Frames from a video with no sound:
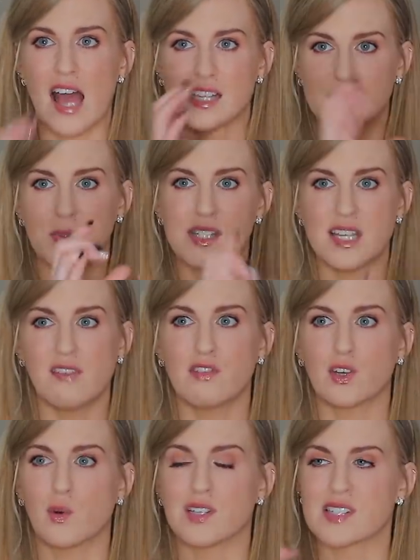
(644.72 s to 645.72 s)

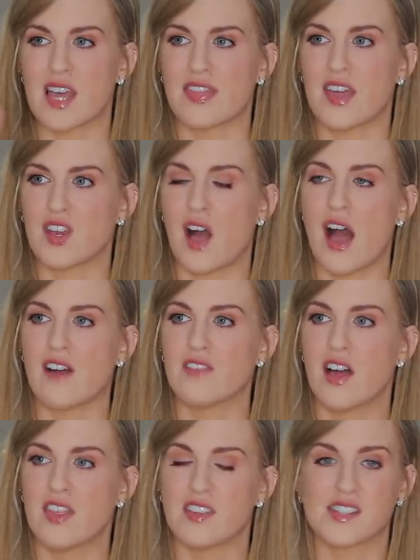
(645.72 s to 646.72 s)
specific ones, and then you'll have
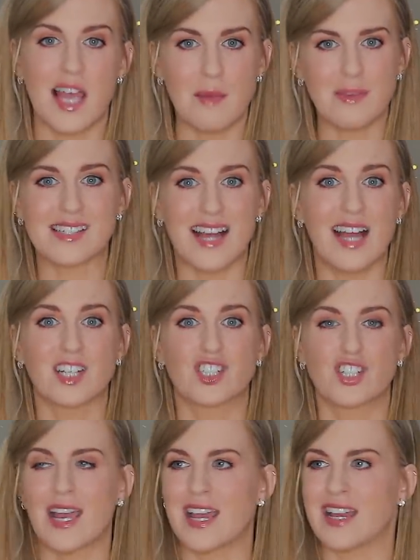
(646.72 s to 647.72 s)
the same exact
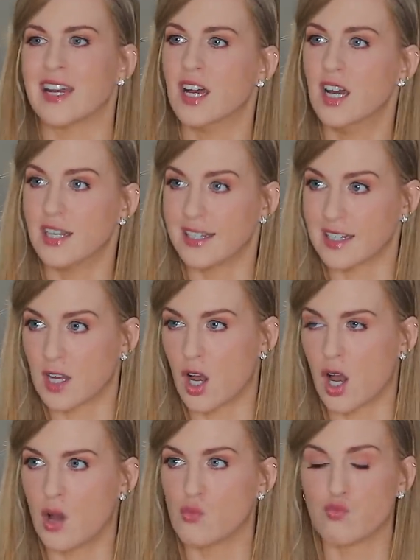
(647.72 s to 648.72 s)
chain, like,
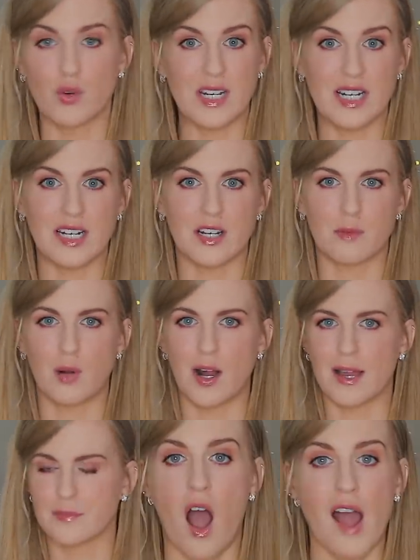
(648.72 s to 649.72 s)
really
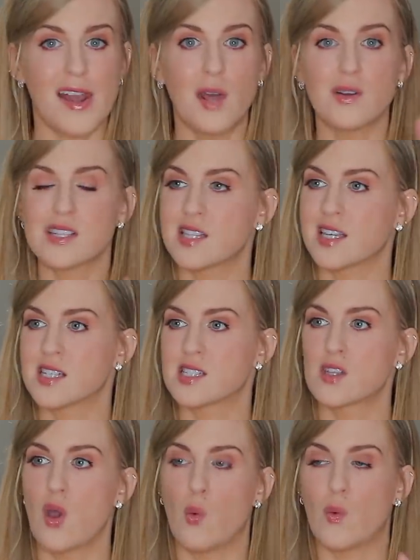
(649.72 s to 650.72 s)
nearby. I noticed this
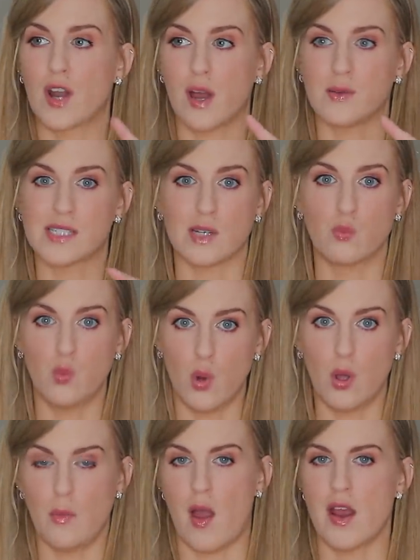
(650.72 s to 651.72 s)
when I was in
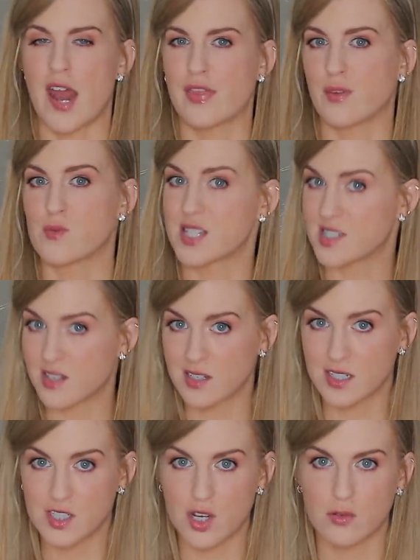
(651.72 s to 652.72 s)
Walmart, and there was a
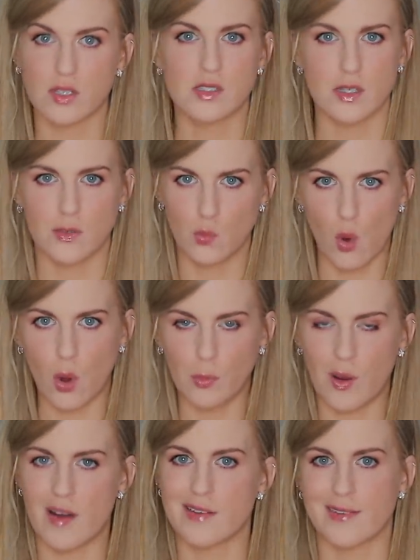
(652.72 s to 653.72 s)
Dunkin' Donuts in
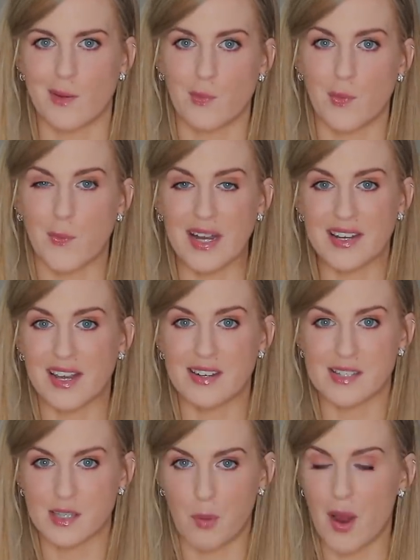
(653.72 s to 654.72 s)
Walmart, and then we went out
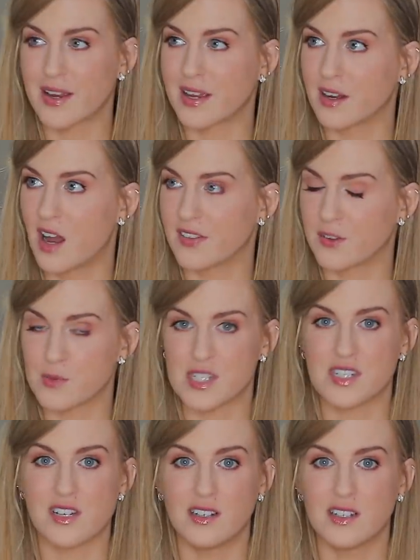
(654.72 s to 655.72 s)
into the parking lot, and there was a
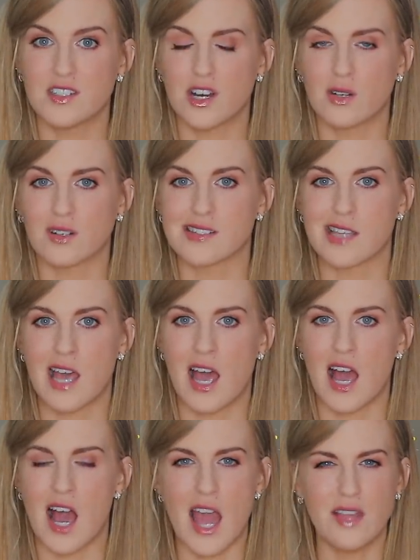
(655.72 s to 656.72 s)
Dunkin' Donuts
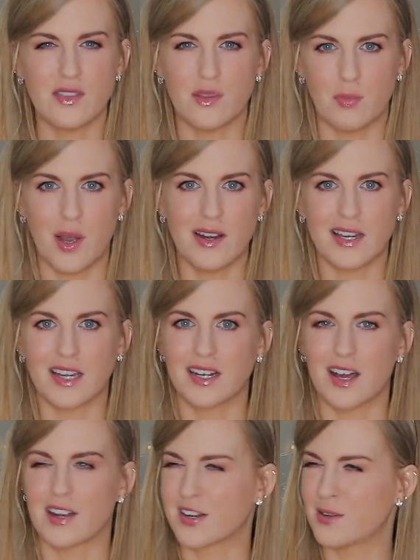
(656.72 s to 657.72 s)
out in the parking
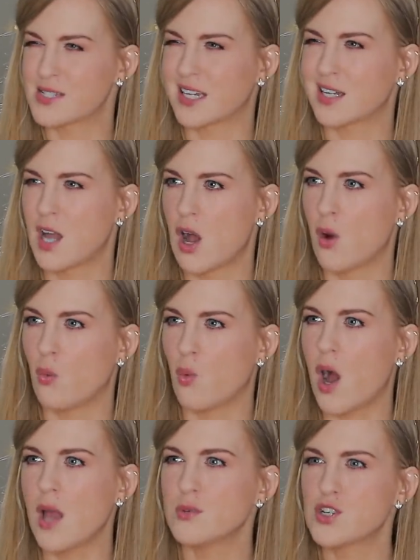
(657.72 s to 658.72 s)
lot, and I was like,
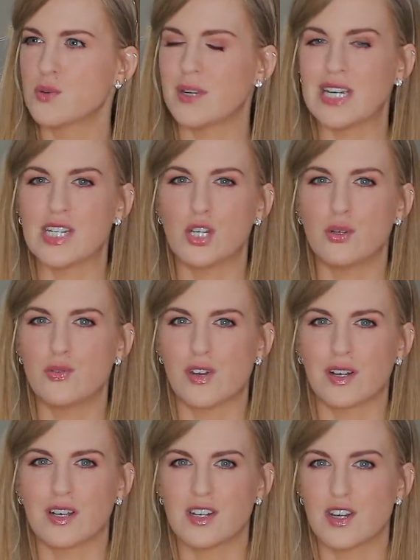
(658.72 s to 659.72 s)
why would you need two
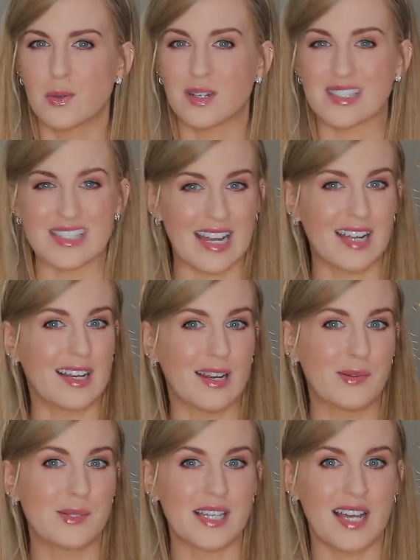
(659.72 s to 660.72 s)
Dunkin' Donuts that
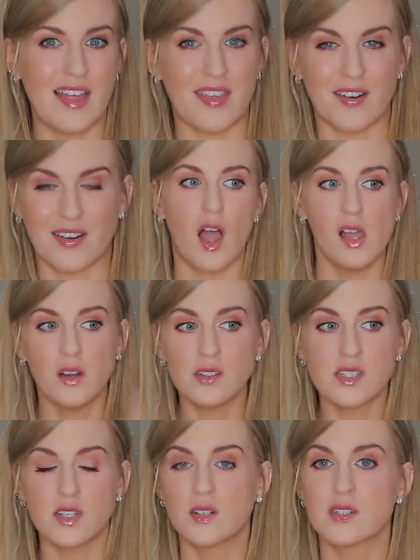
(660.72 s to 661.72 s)
close together? I
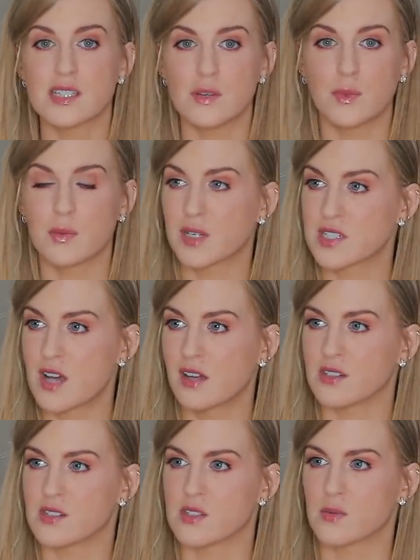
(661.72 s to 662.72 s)
also noticed it with
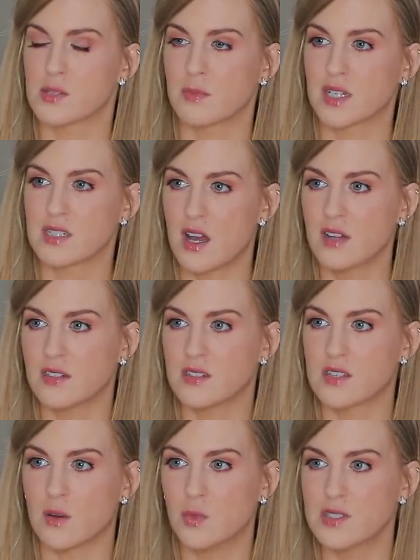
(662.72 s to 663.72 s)
McDonald's. There was a McDonald's
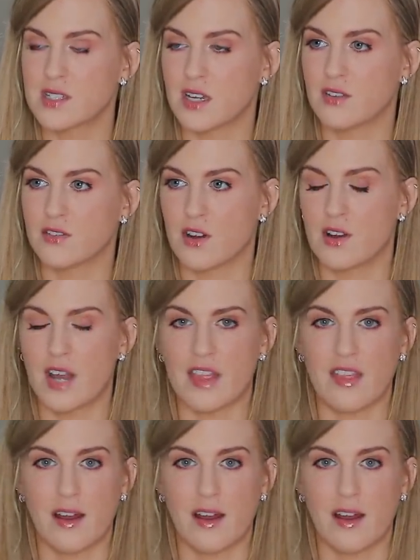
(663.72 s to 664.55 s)
on one side of the road, and